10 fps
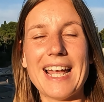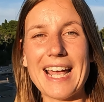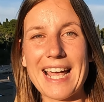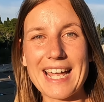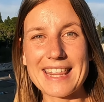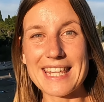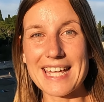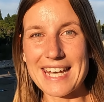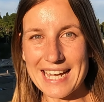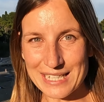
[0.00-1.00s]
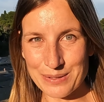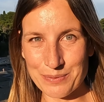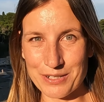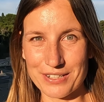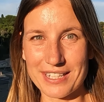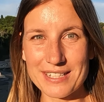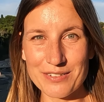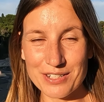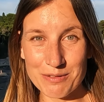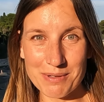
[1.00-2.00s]
And the next one is
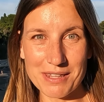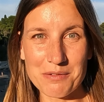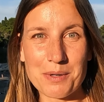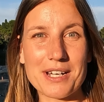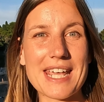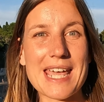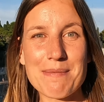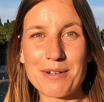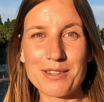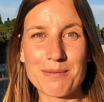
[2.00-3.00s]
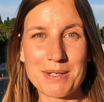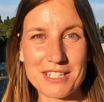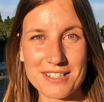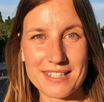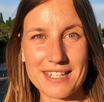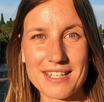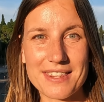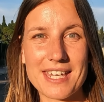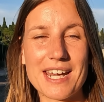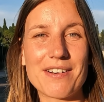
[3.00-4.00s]
going to be the one about the beaches here in
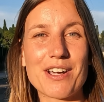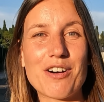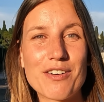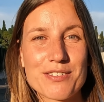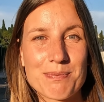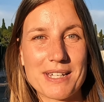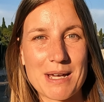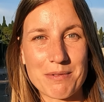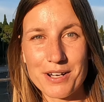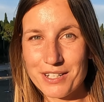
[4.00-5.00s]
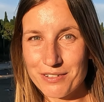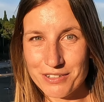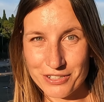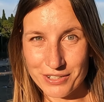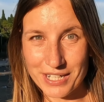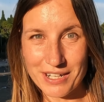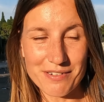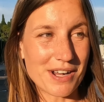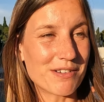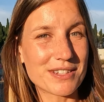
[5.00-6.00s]
the area of Split. I'm going to show you
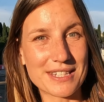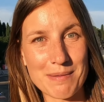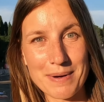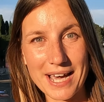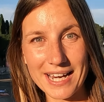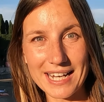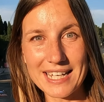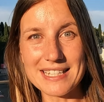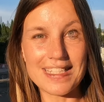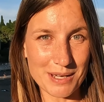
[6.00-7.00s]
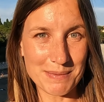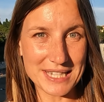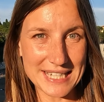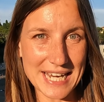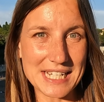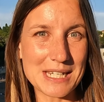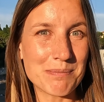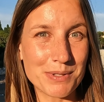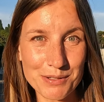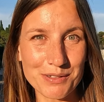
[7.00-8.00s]
around some islands, some insanely
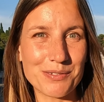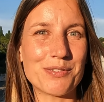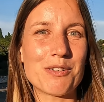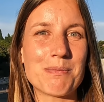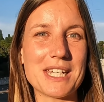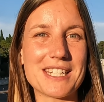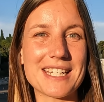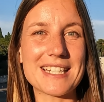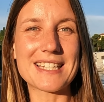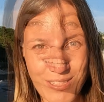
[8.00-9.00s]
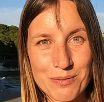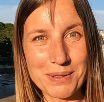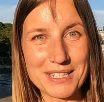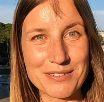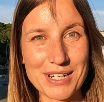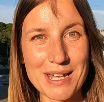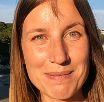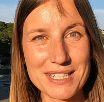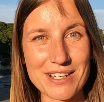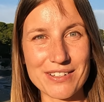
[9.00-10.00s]
beautiful beaches. So please do not
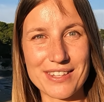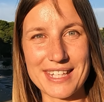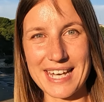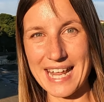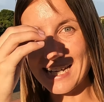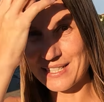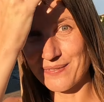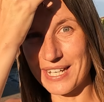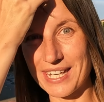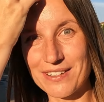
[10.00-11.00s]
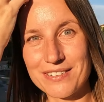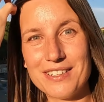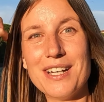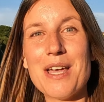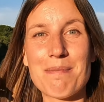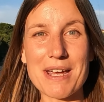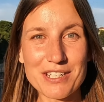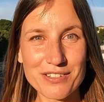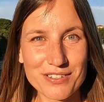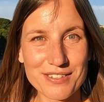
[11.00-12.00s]
miss out on that next video. Make
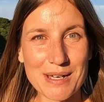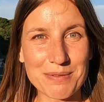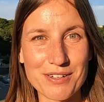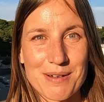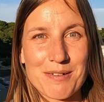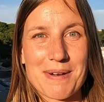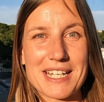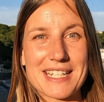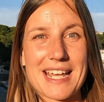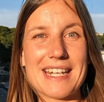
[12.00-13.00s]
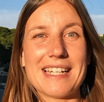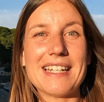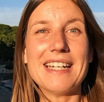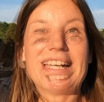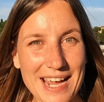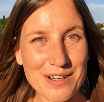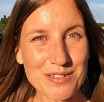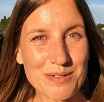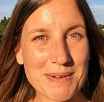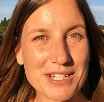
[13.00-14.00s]
sure to subscribe to my channel, and
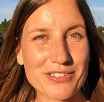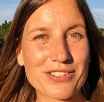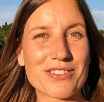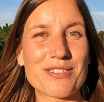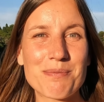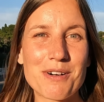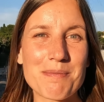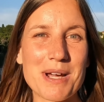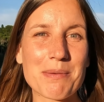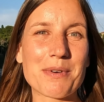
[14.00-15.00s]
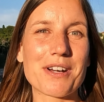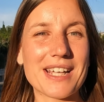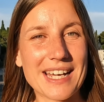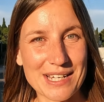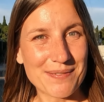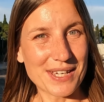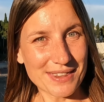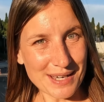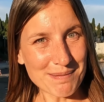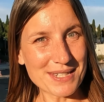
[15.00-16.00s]
also make sure to support my work and give me a
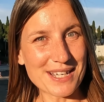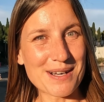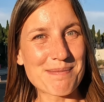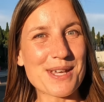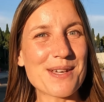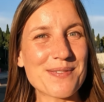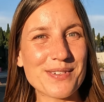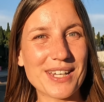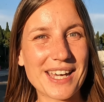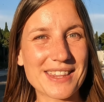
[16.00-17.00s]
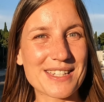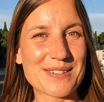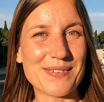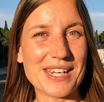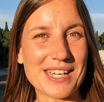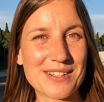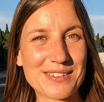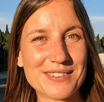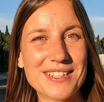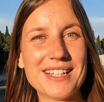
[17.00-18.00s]
thumbs up if you like this
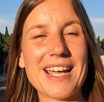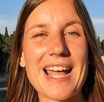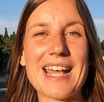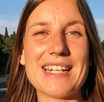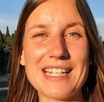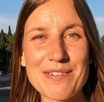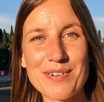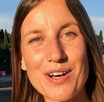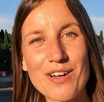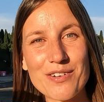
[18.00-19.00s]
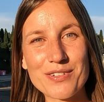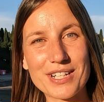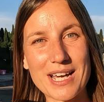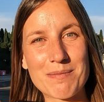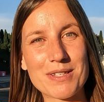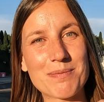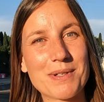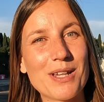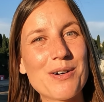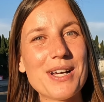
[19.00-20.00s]
video. And leave me all of your comments
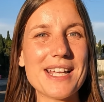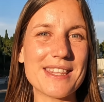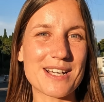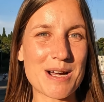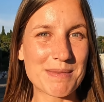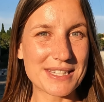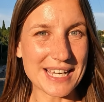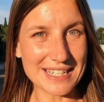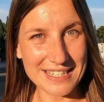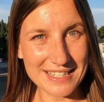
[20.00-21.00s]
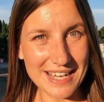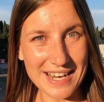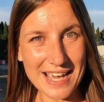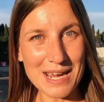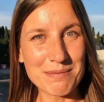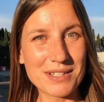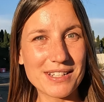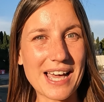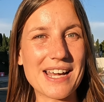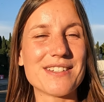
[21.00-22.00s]
below in the comment section, and I
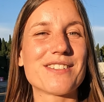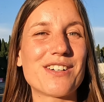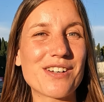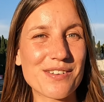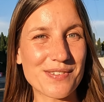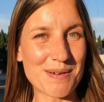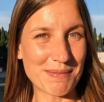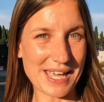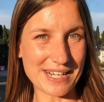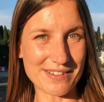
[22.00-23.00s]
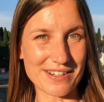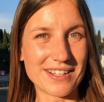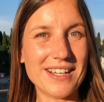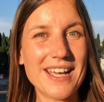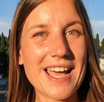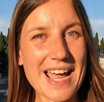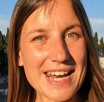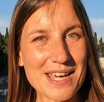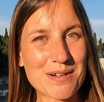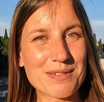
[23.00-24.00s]
will answer all of them later.
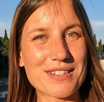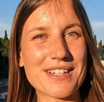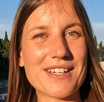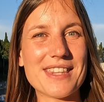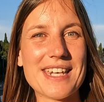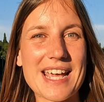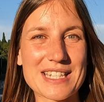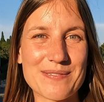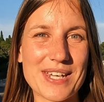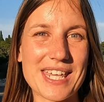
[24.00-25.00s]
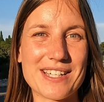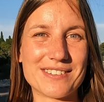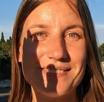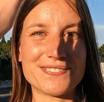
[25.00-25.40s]
And I hope to see you in the next video.